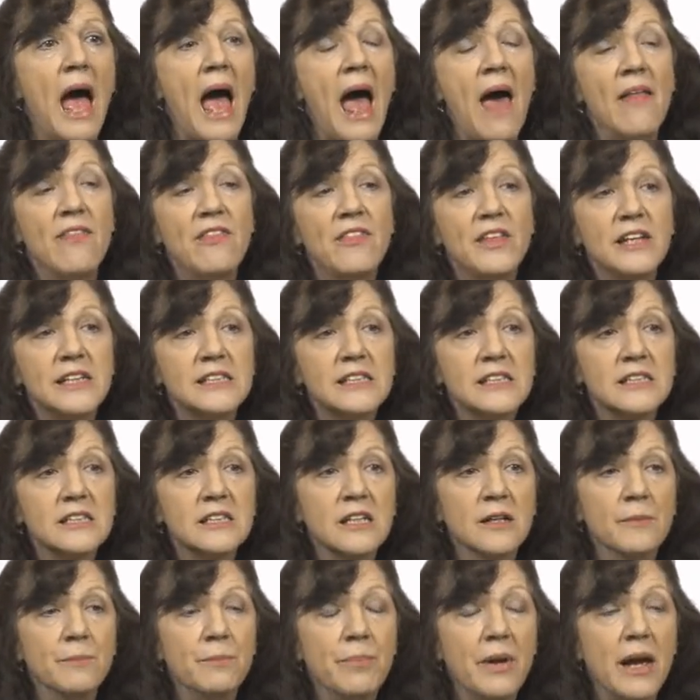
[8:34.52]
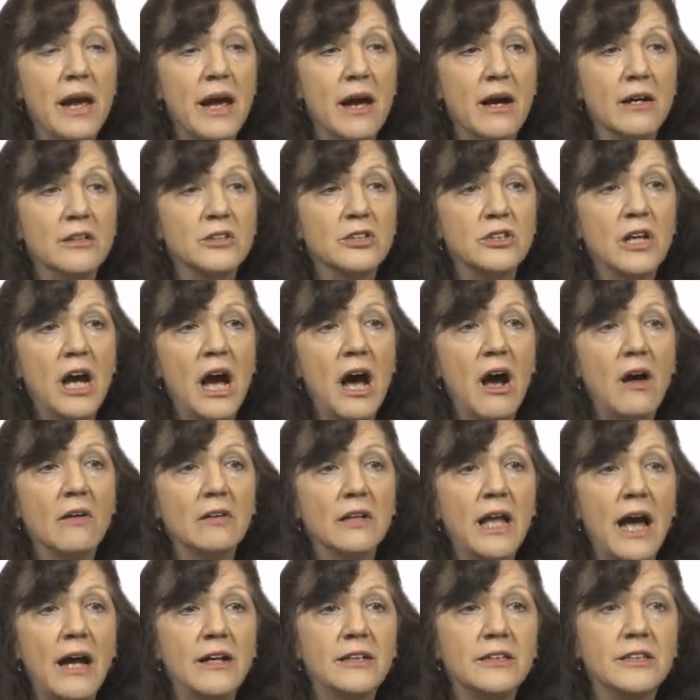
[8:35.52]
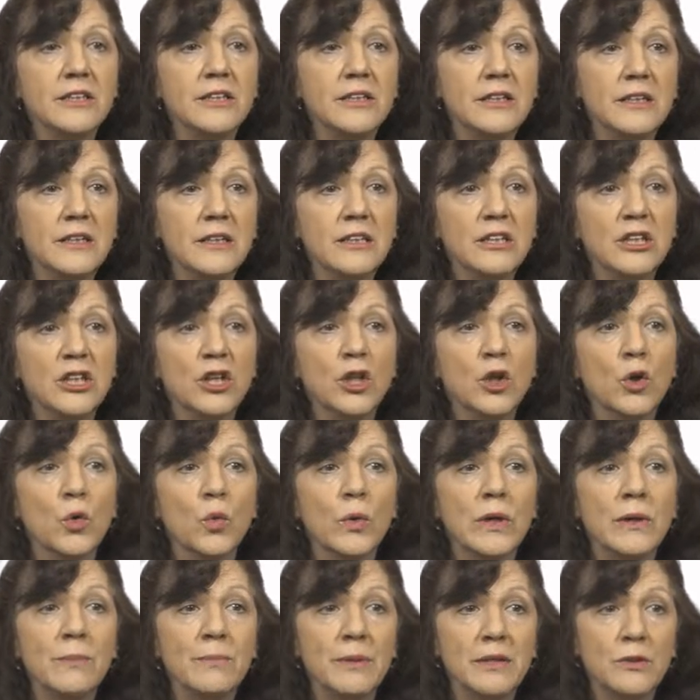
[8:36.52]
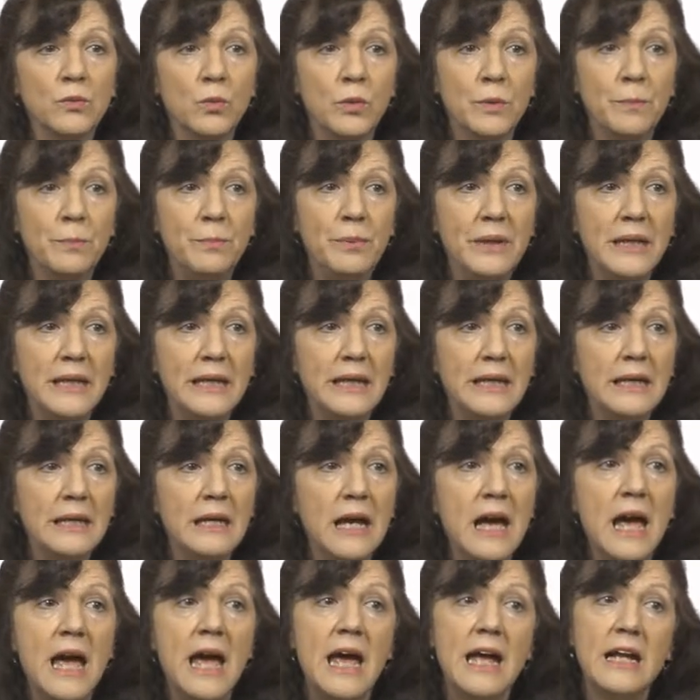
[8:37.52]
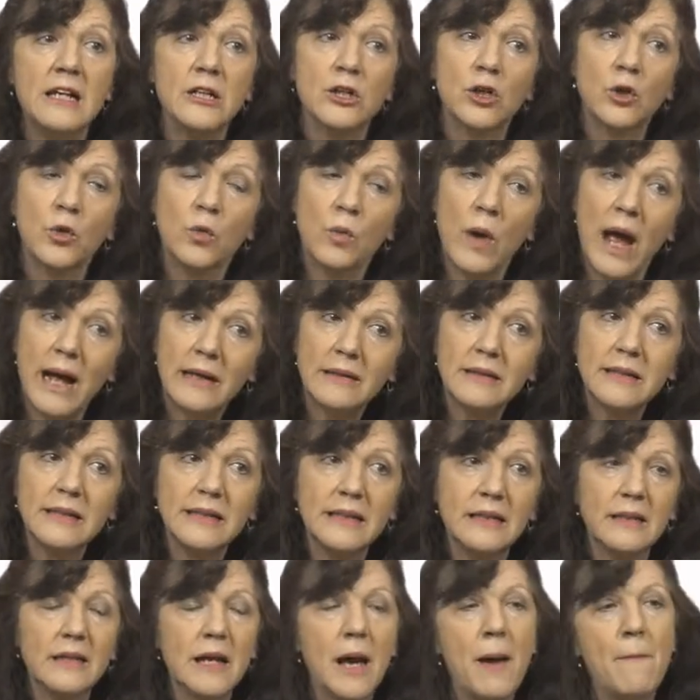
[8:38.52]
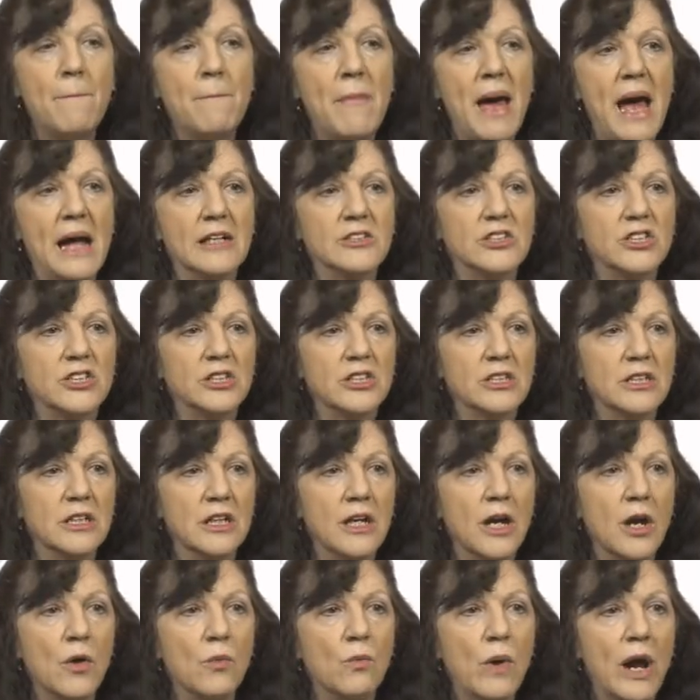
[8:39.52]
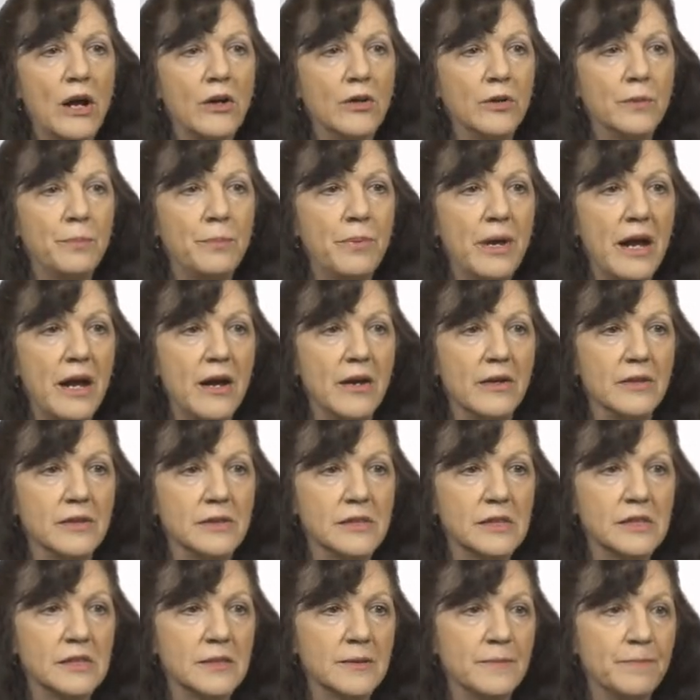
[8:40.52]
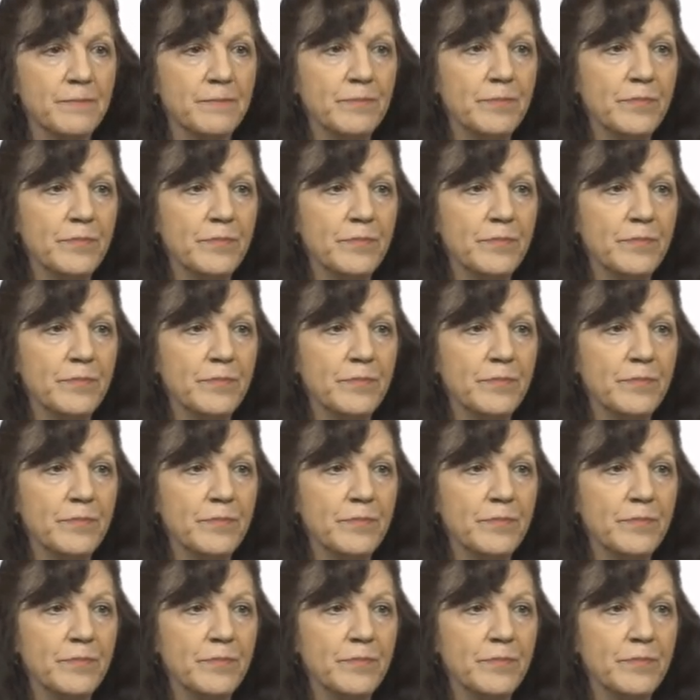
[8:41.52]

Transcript: And this is compared to how likely the agreement would be in correctly matched record pairs.